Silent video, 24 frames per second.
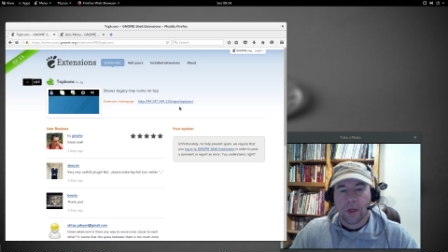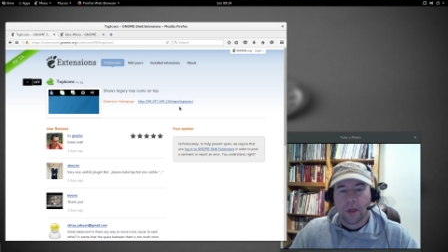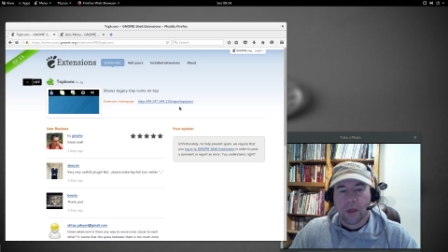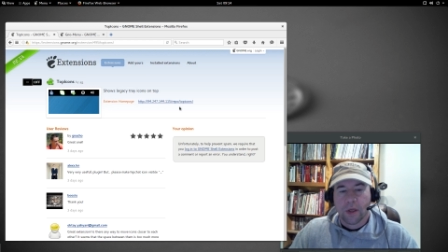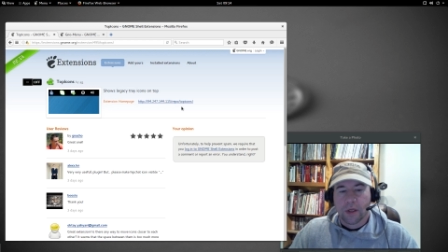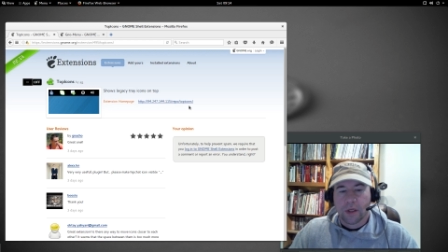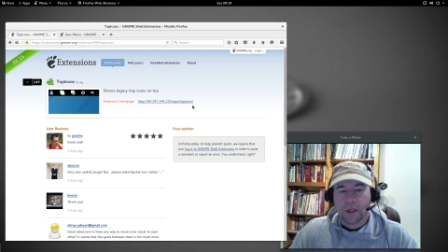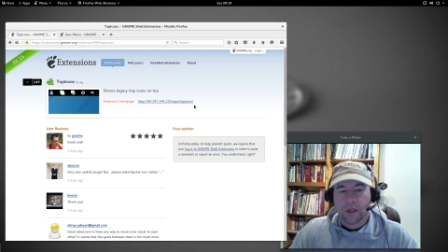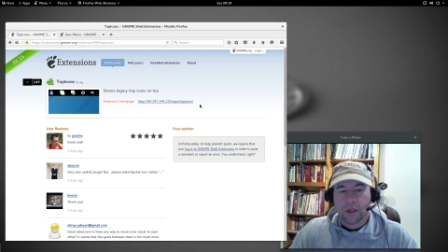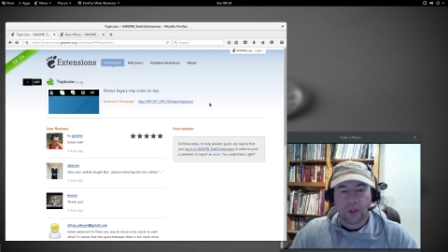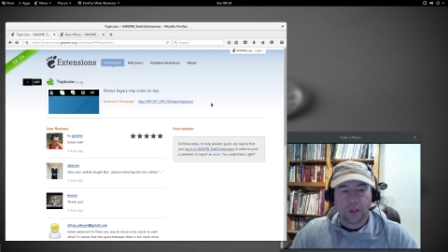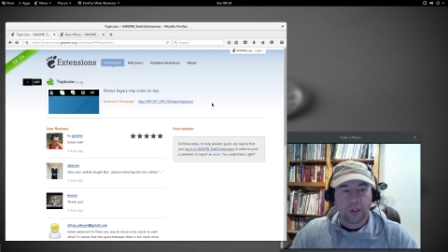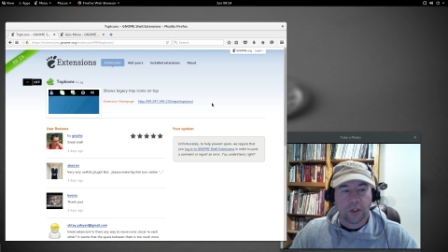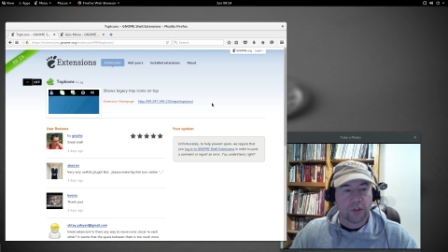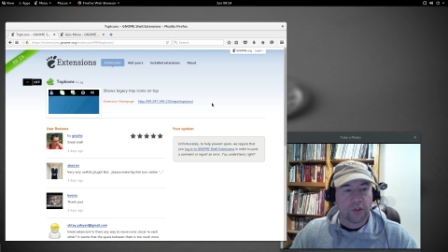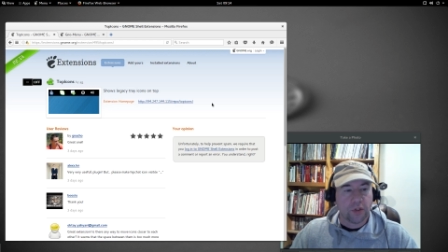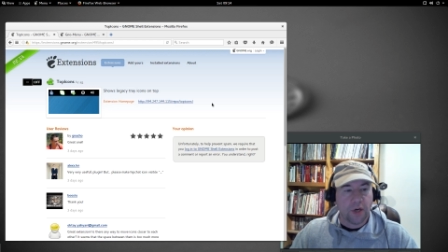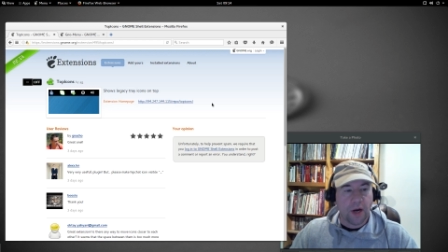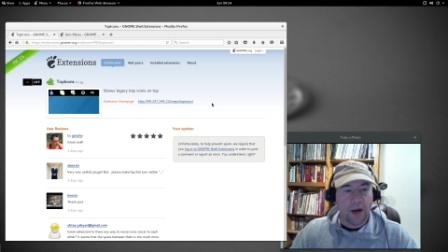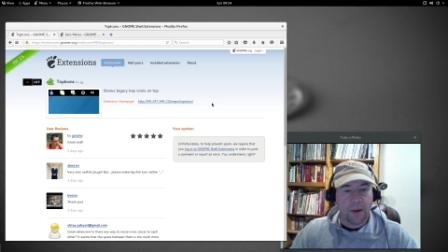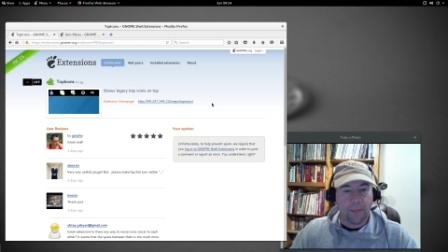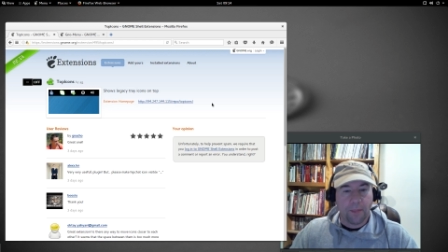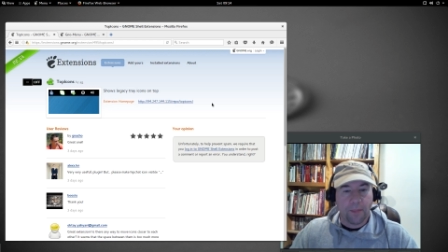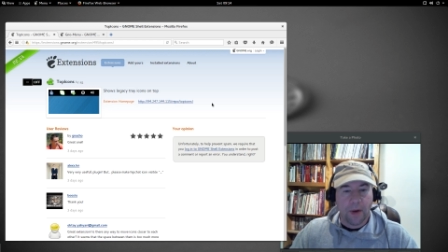you know, your
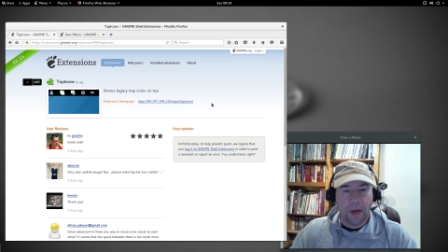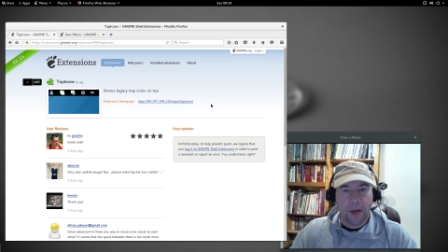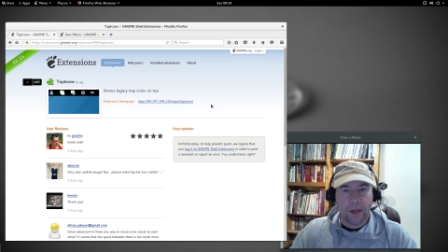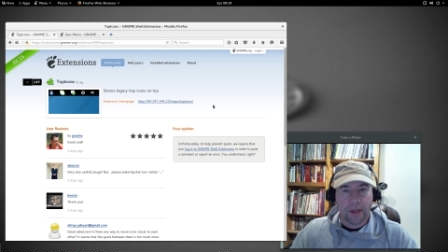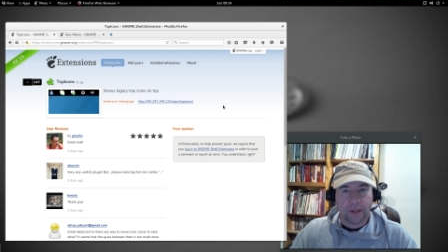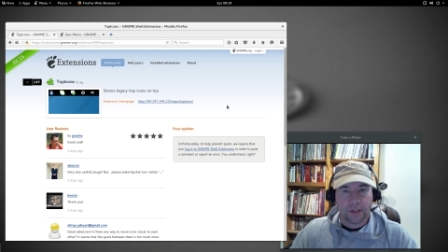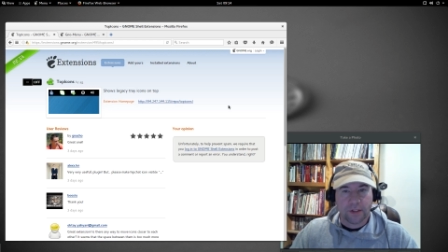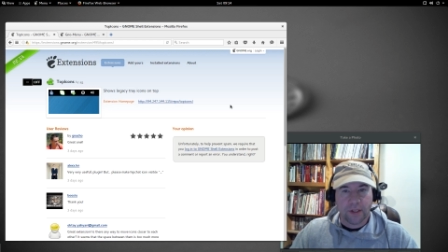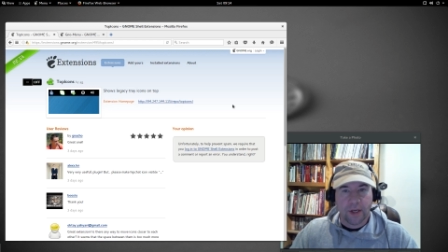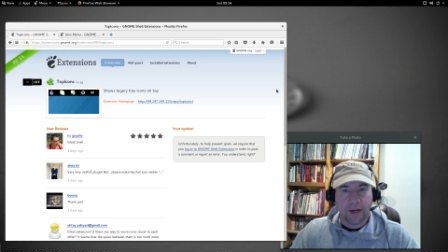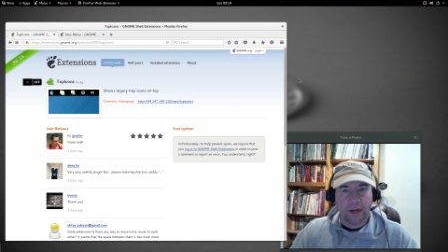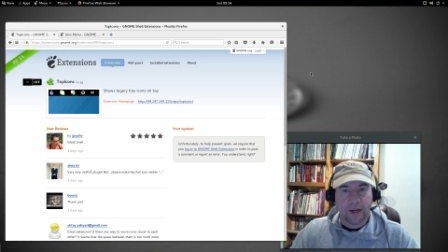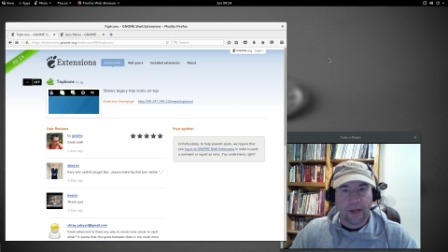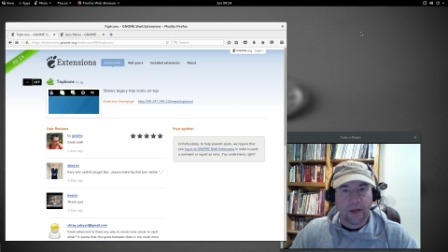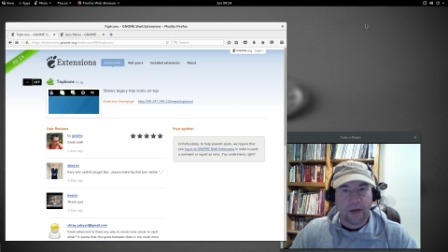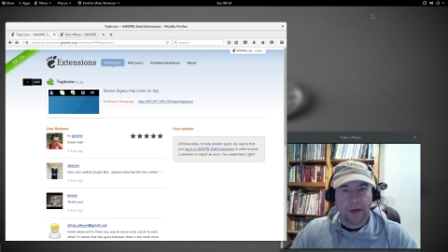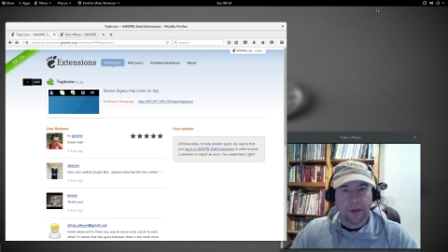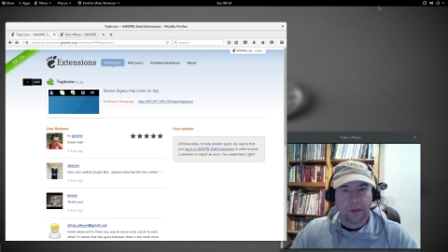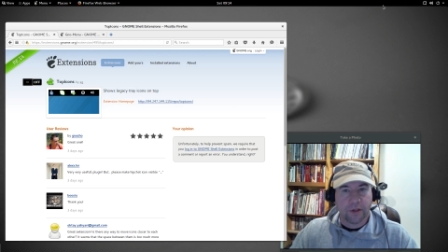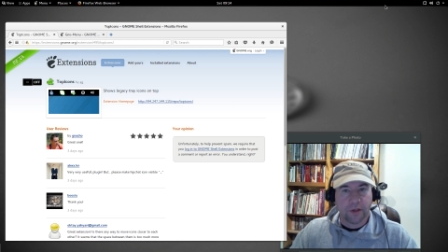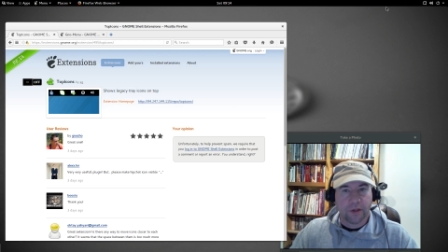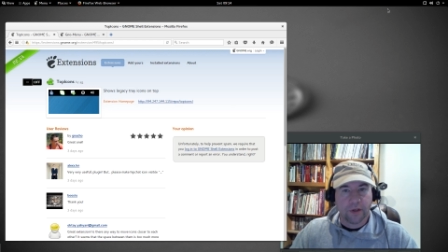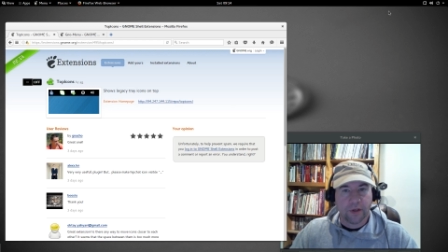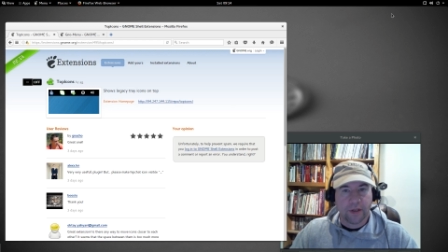Dropbox
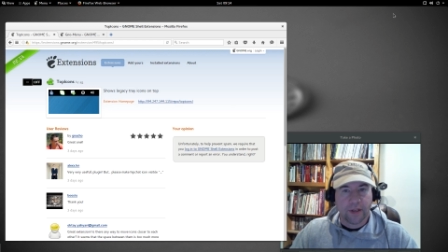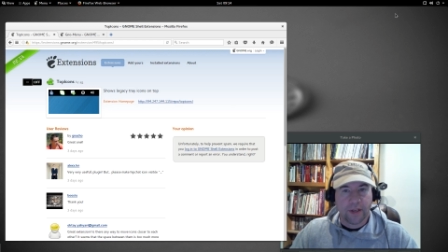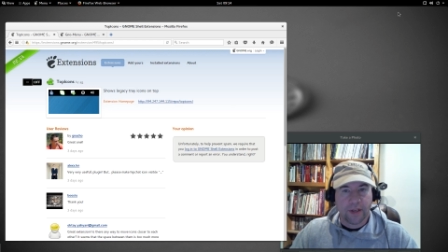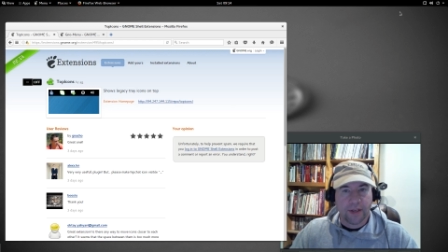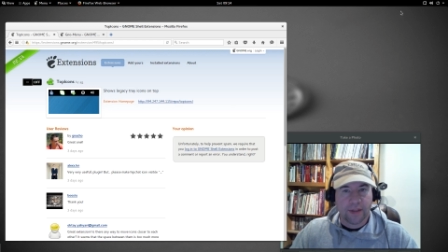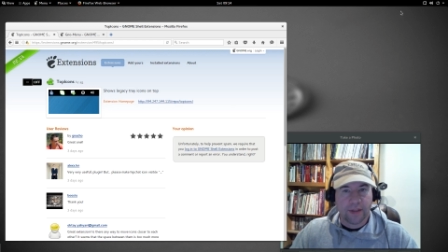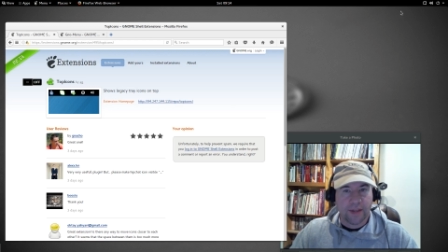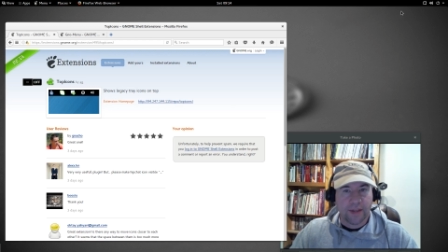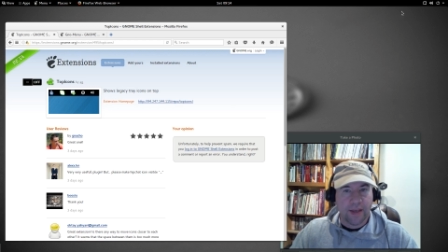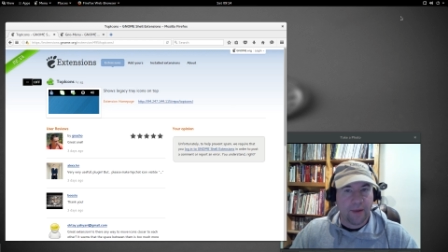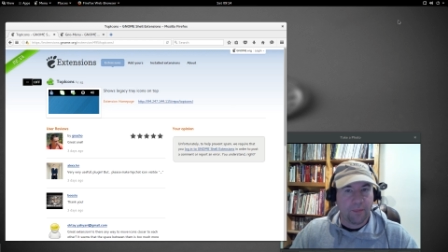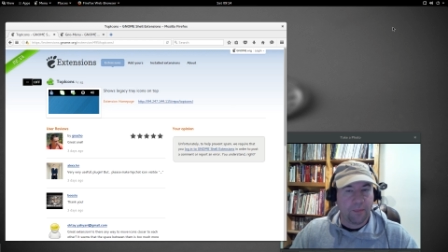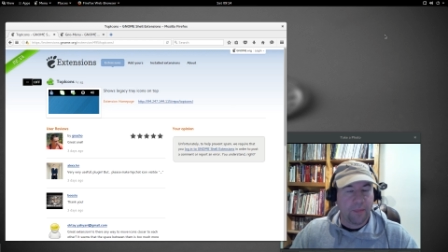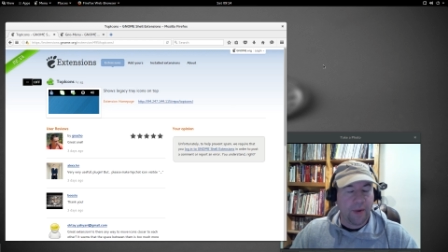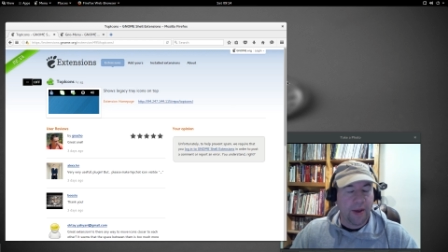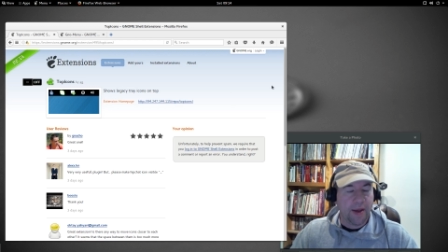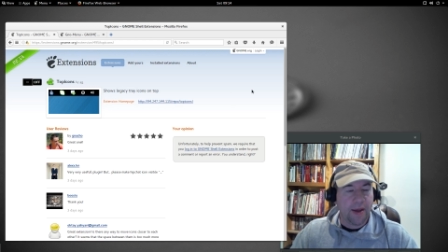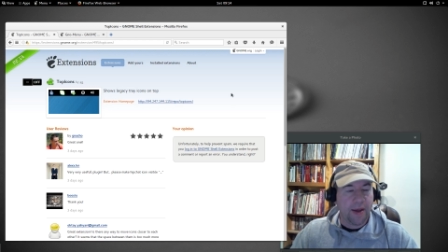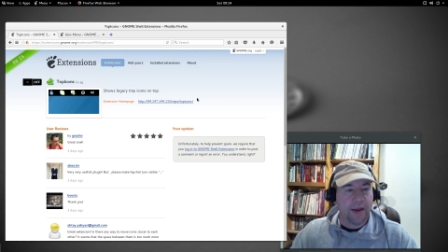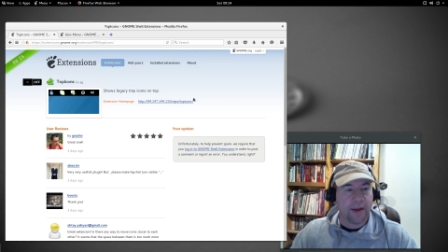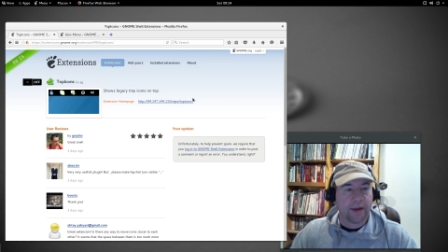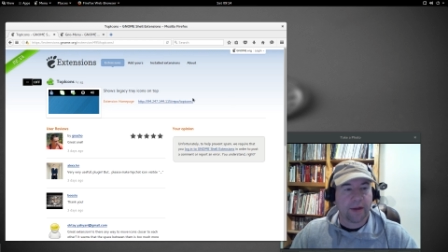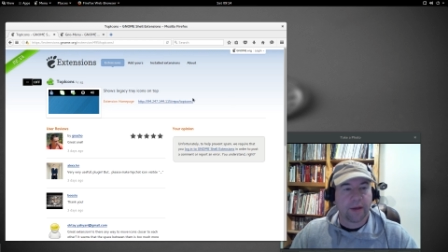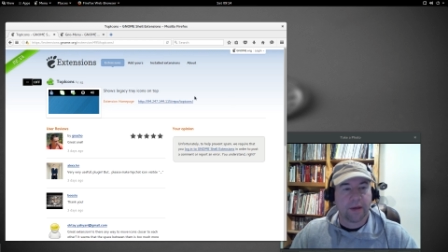icon, you're going to get that
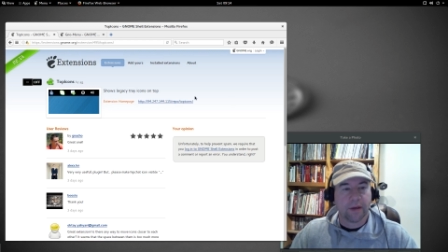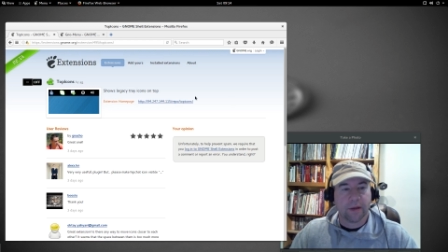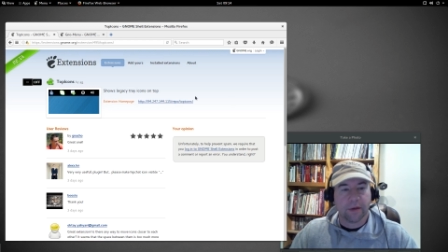back,